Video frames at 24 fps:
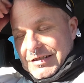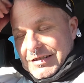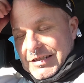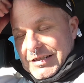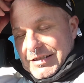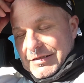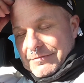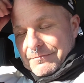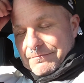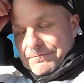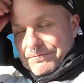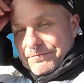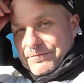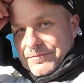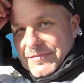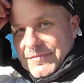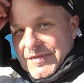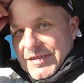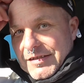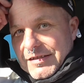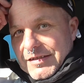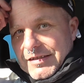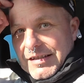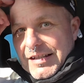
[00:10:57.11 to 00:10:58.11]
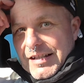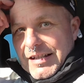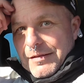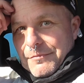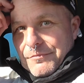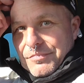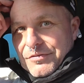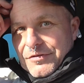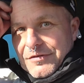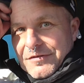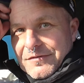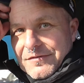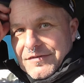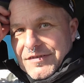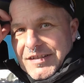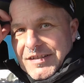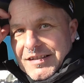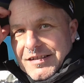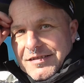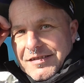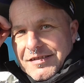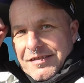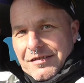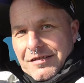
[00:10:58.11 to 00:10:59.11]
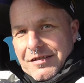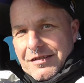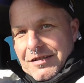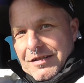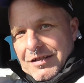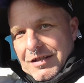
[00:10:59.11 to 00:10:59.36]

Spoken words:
so that improved things.